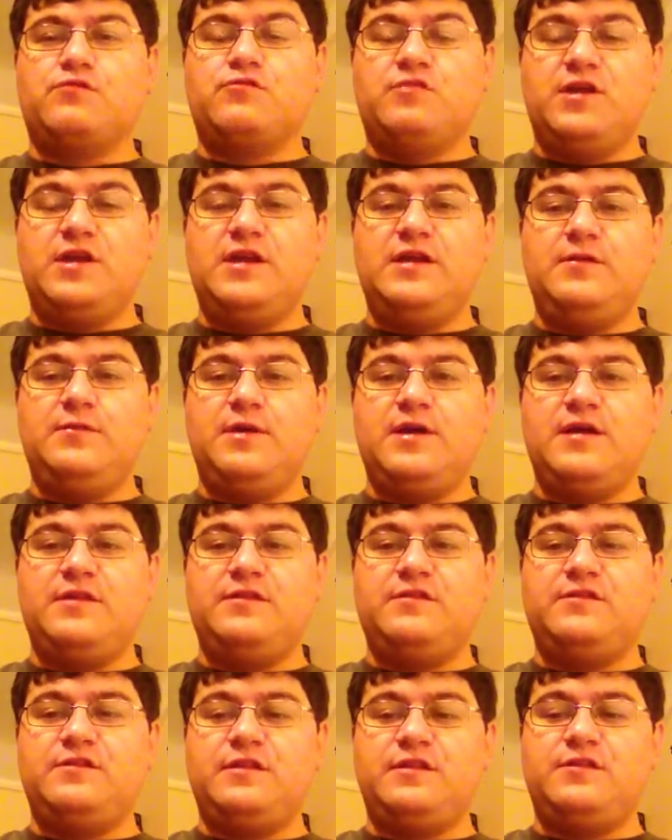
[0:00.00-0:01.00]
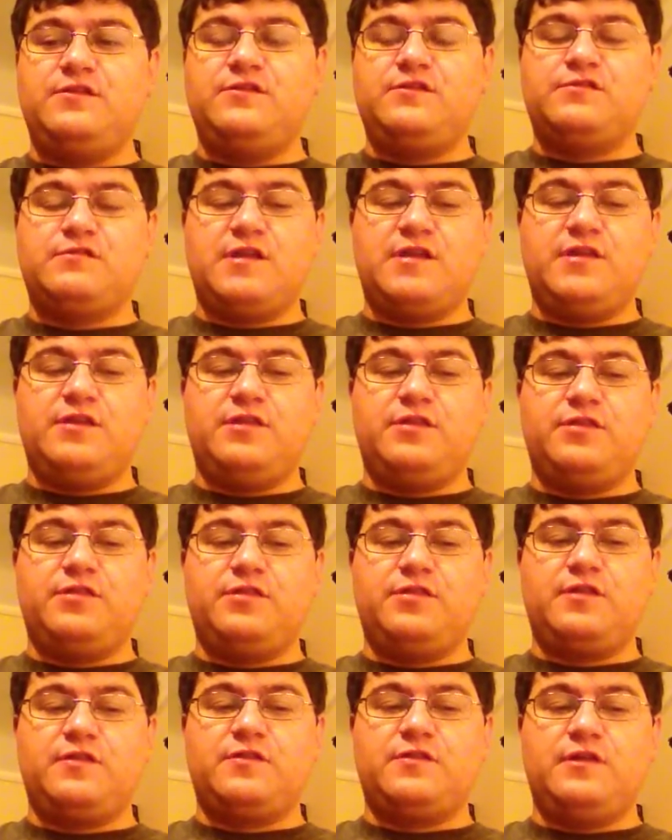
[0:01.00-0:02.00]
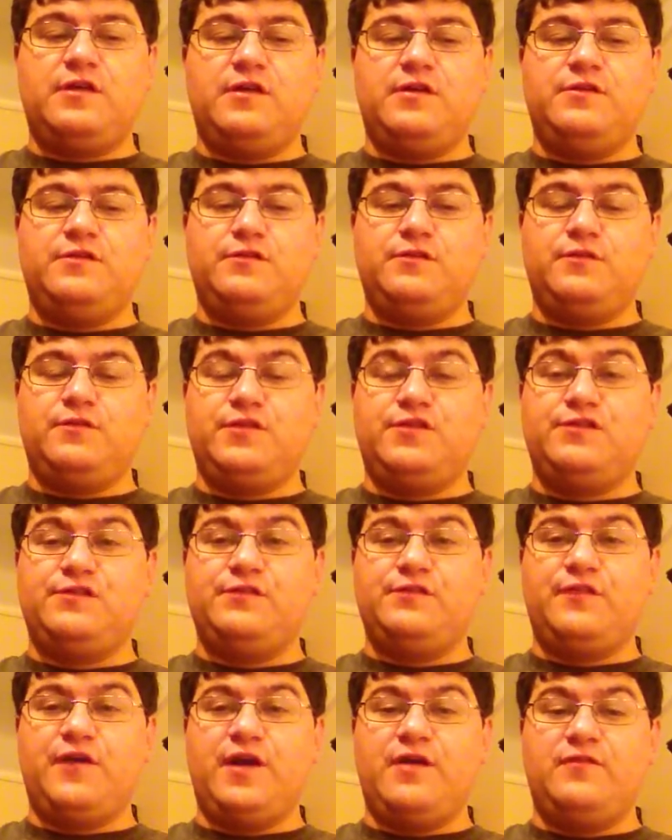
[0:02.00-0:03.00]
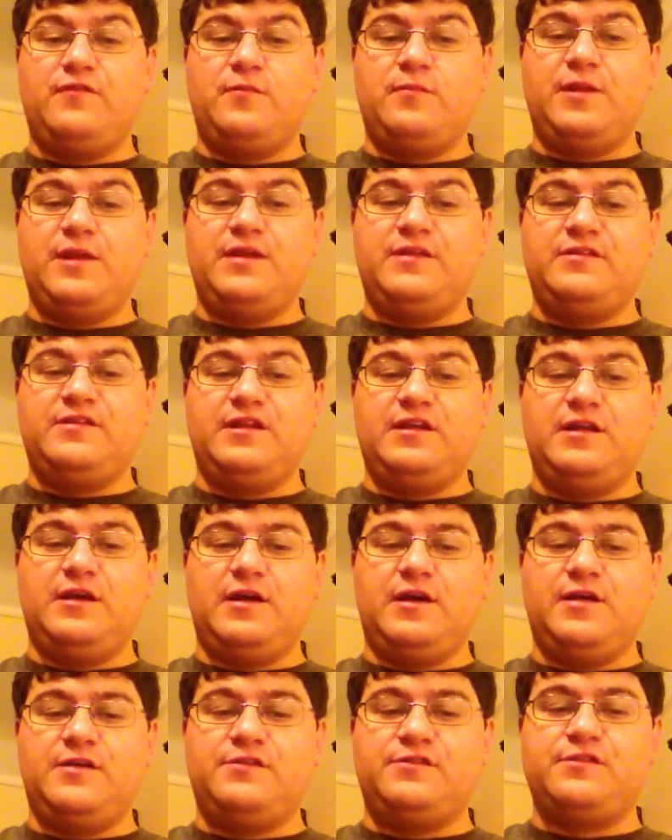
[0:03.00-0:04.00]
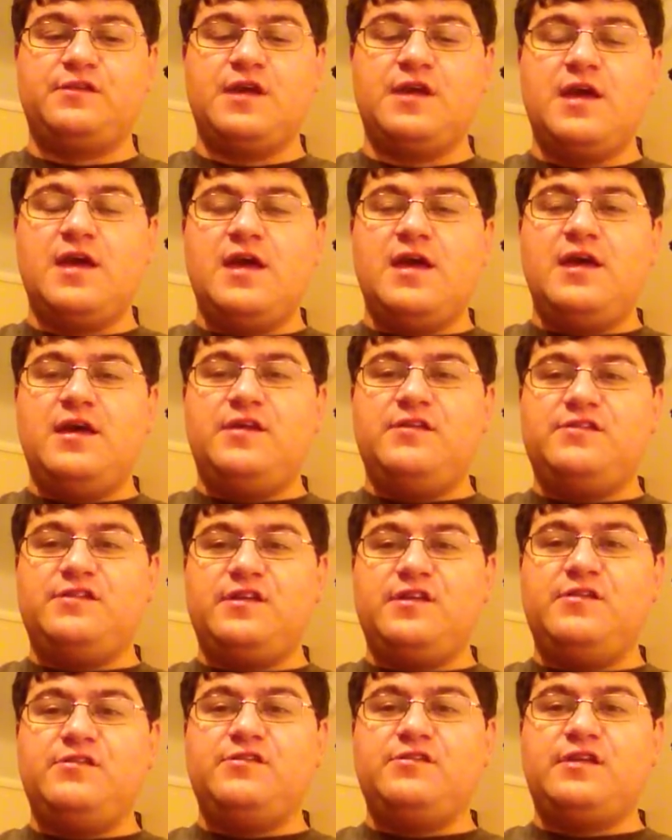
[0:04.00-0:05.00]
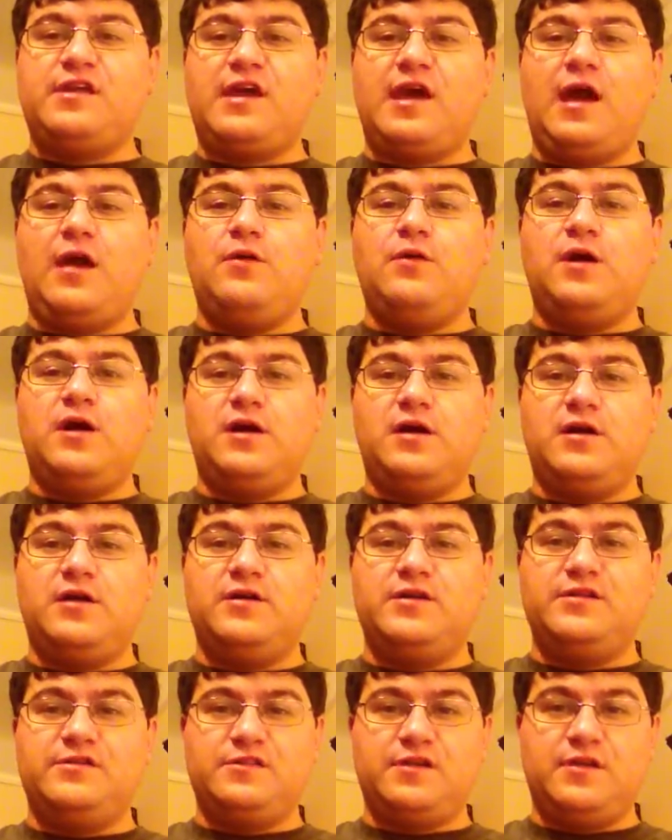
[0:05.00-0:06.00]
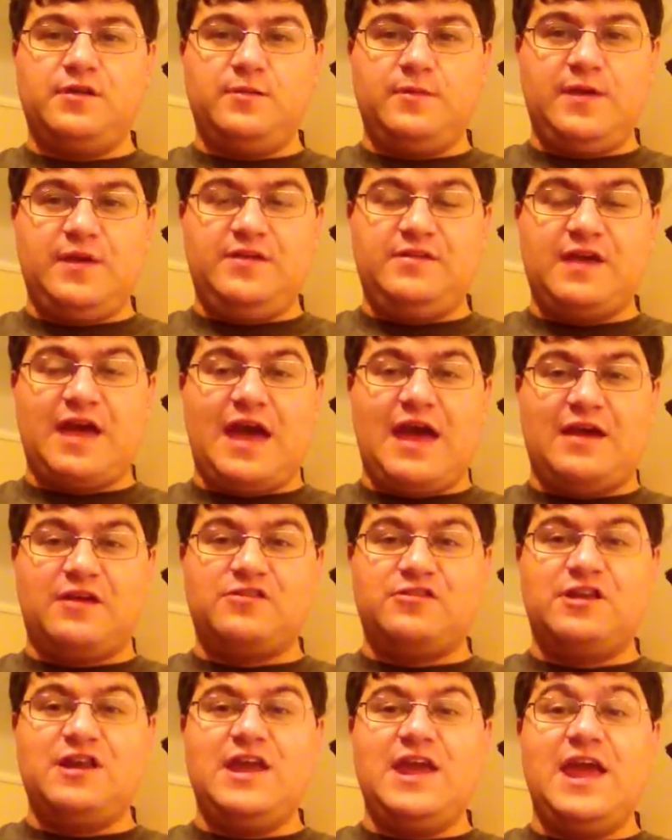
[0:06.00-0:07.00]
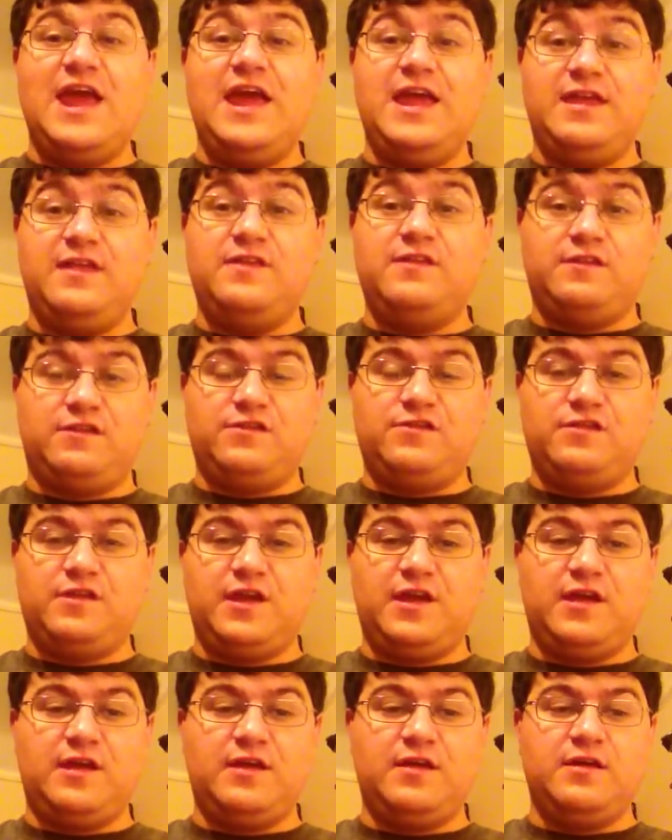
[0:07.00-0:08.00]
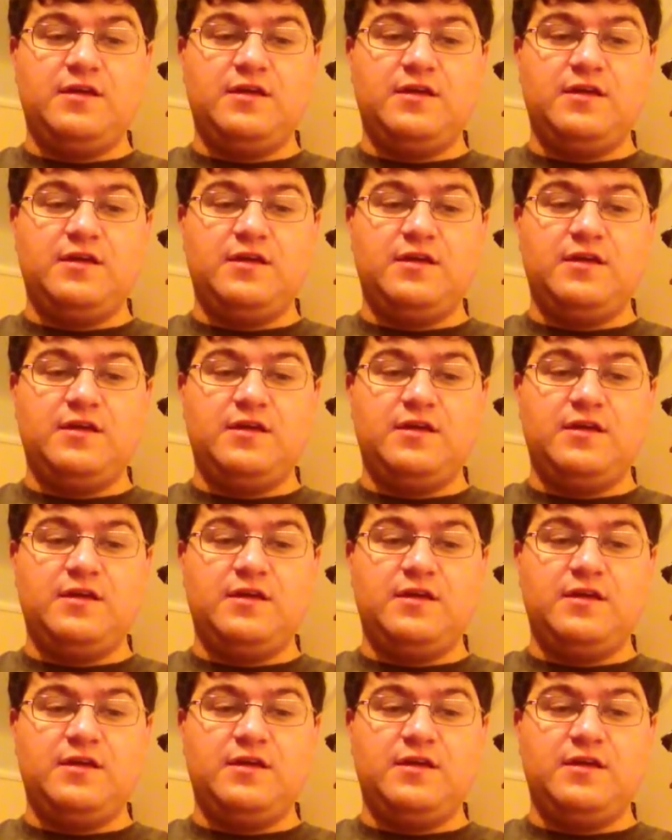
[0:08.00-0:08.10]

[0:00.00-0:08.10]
really where its strength sort of and survivability lies. It's in just how hard it's going to be to actually hit this thing.